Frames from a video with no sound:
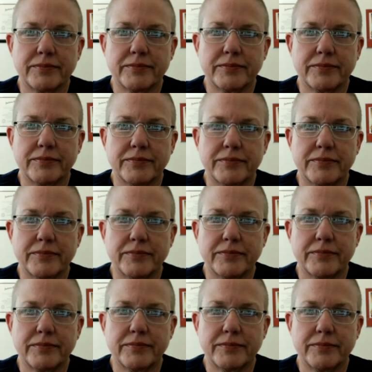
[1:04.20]

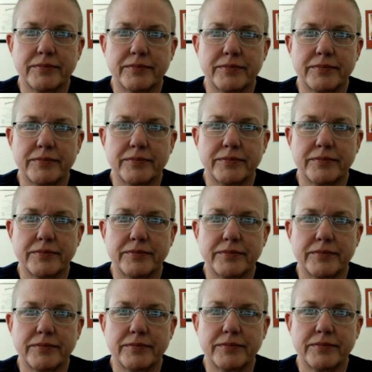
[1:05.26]

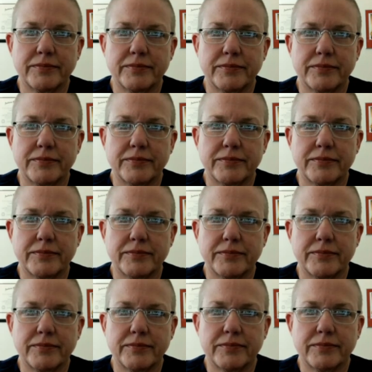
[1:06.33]

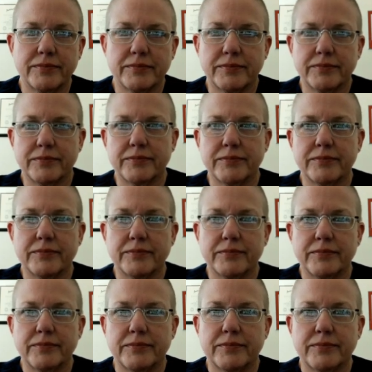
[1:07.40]

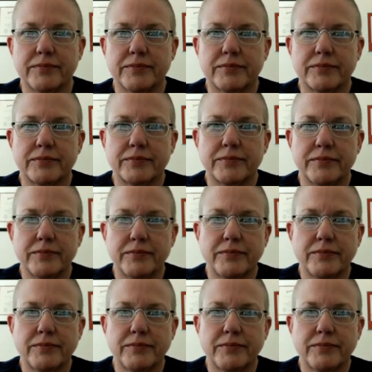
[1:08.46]
(not speaking)